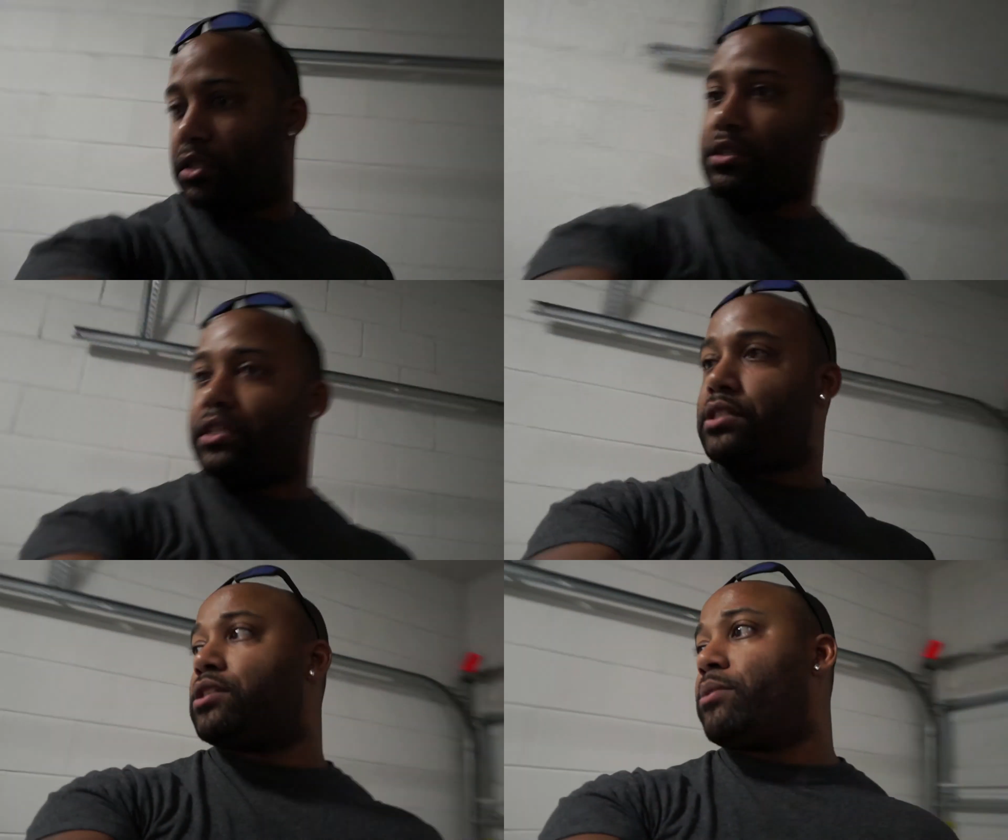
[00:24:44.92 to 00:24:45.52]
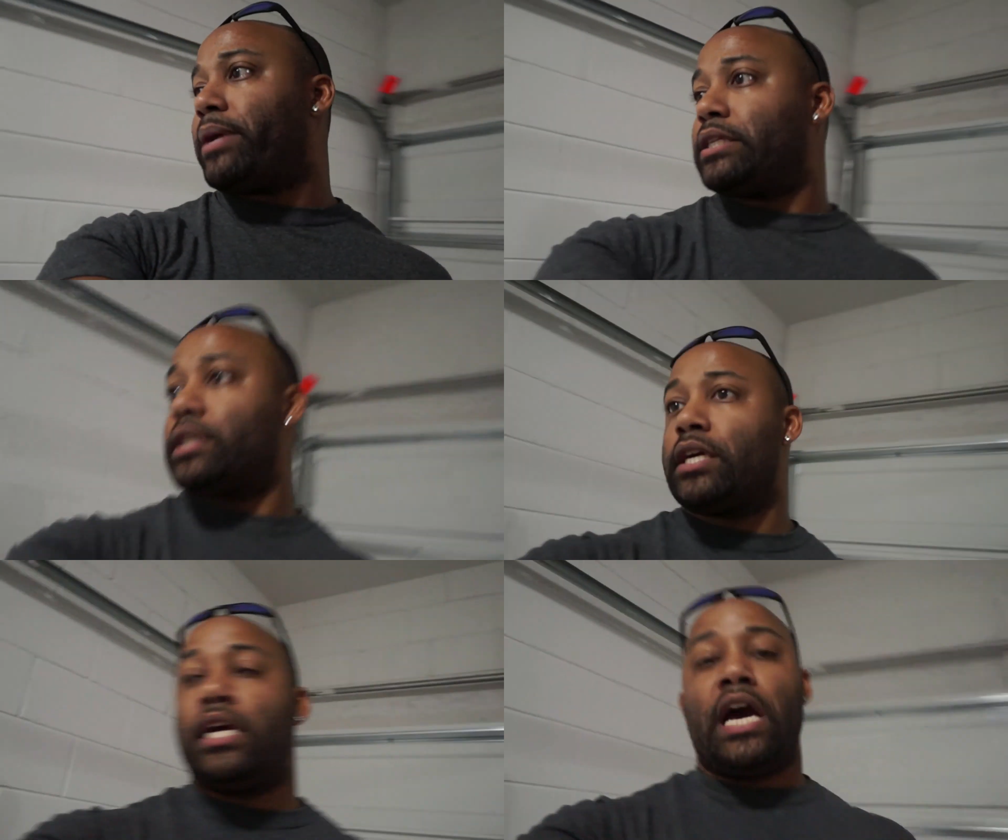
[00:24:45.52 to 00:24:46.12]
This is
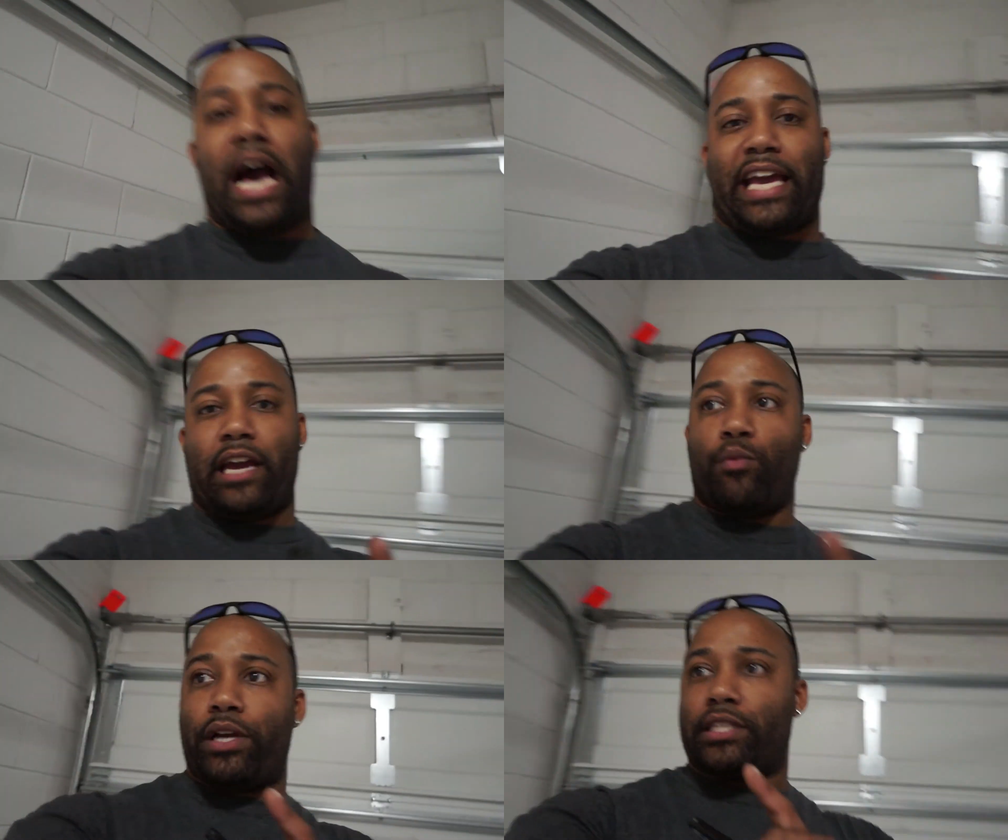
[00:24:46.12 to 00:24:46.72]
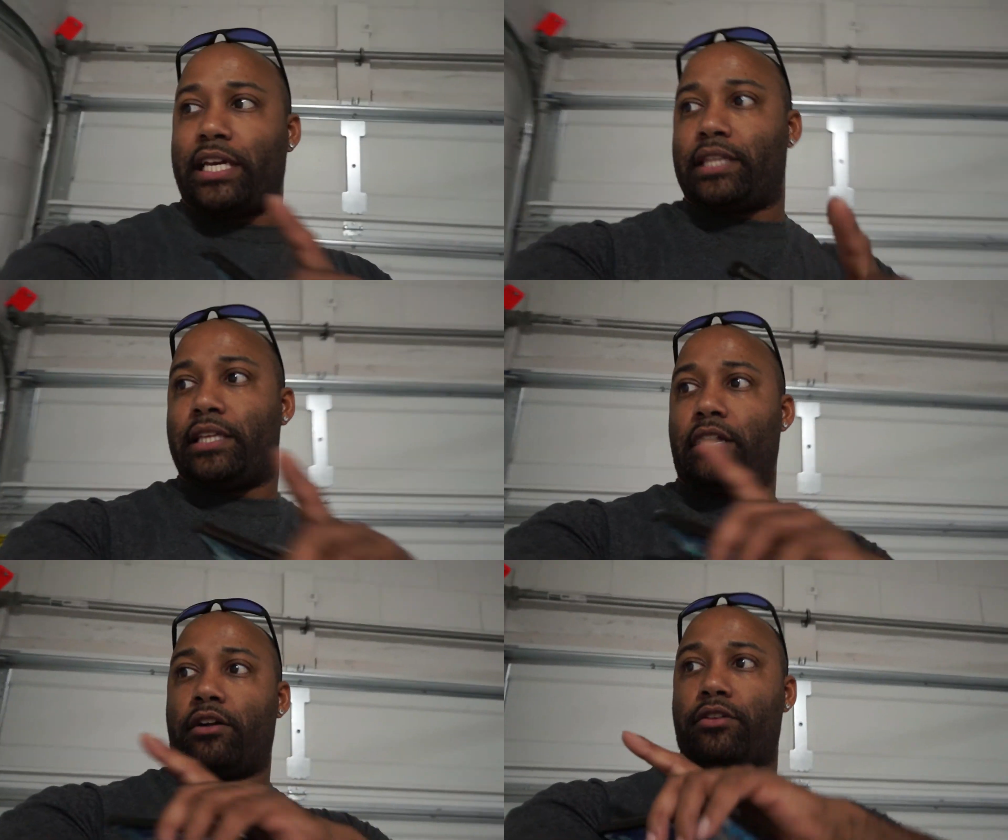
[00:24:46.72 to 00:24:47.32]
amazing. I can't wait to get
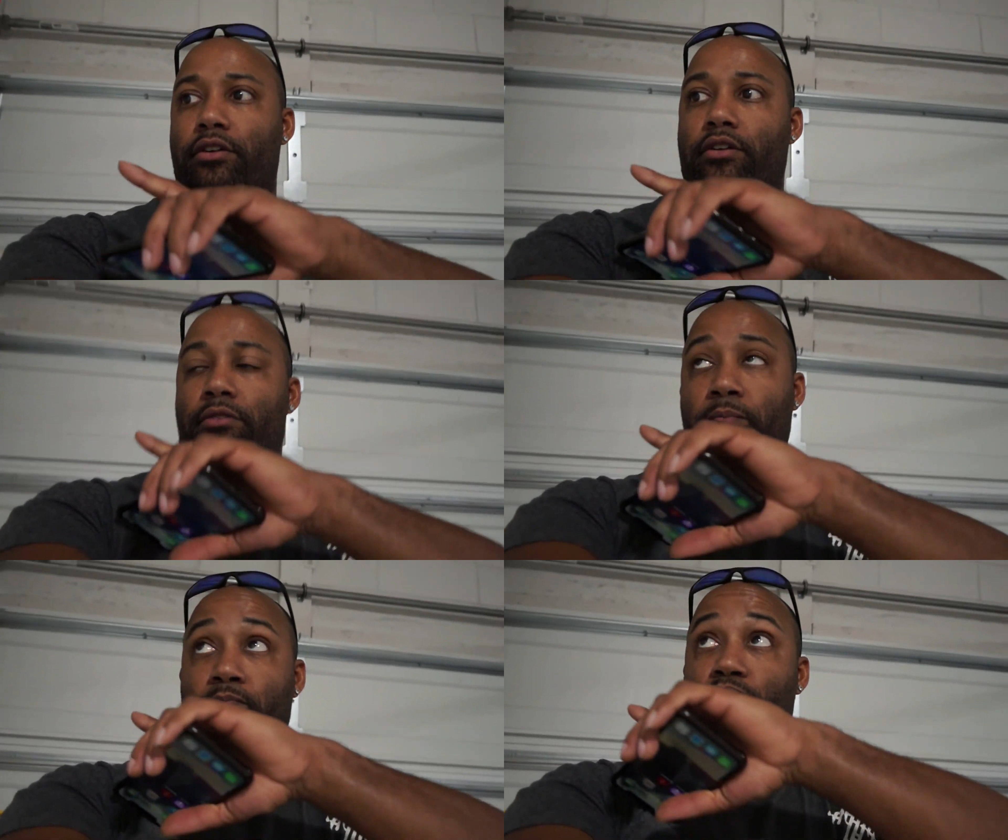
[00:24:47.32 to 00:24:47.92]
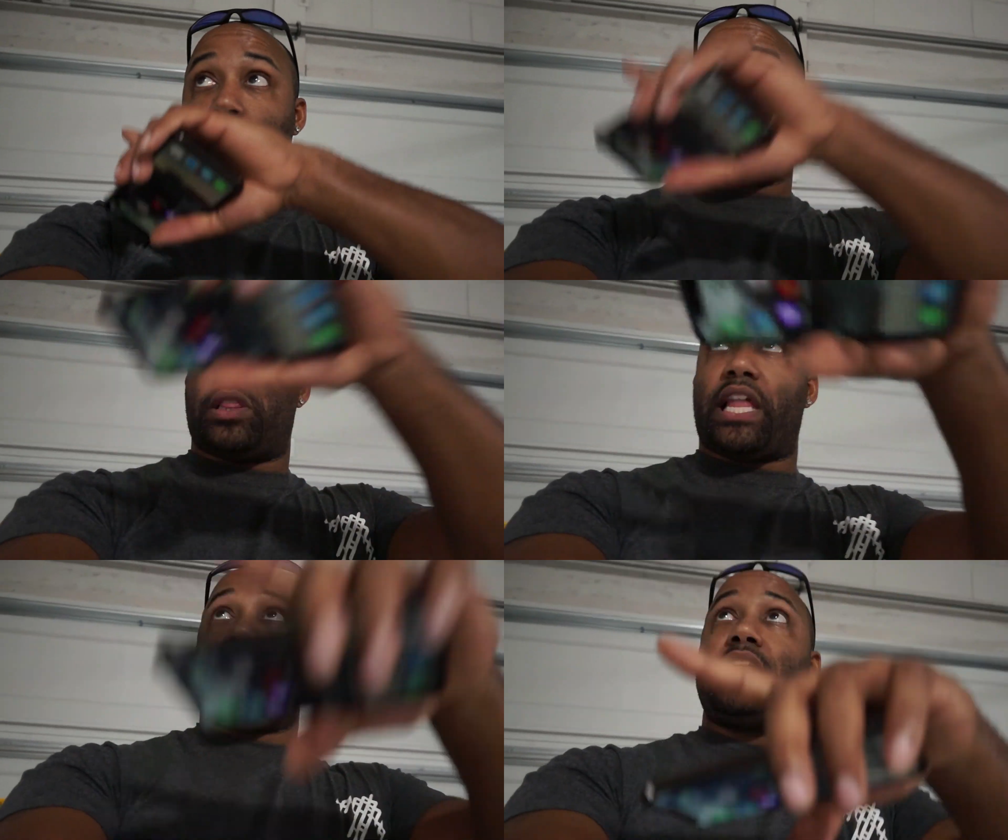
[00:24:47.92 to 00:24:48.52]
the other
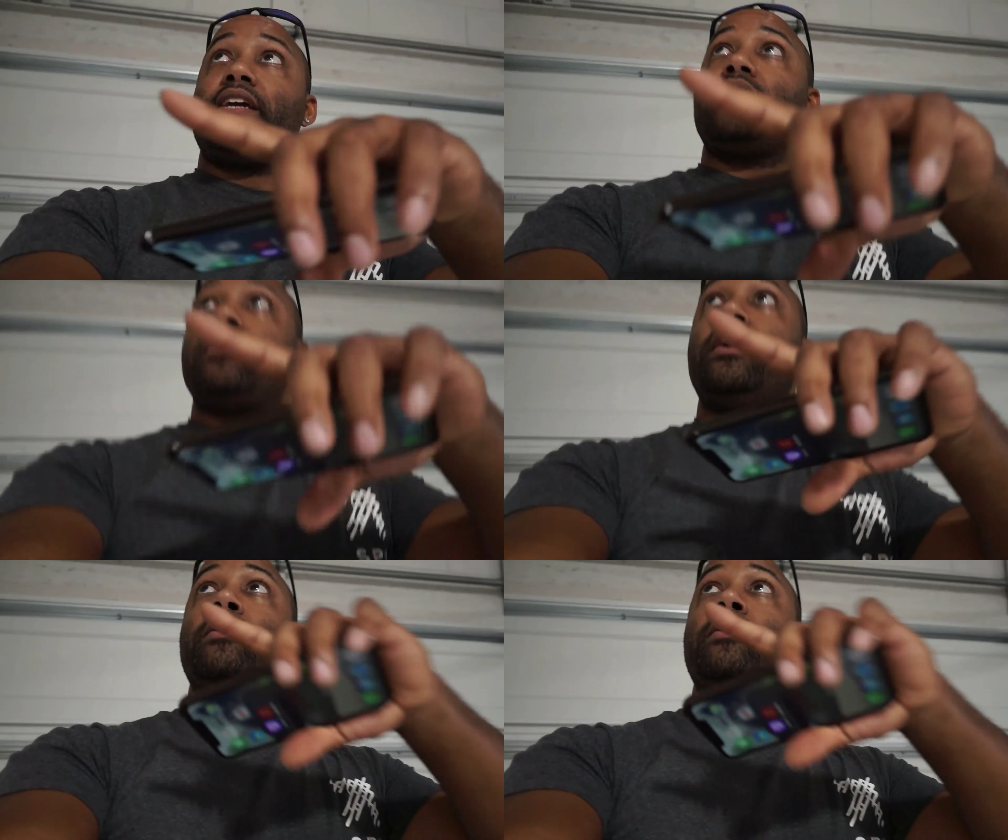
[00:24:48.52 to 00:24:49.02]
lighting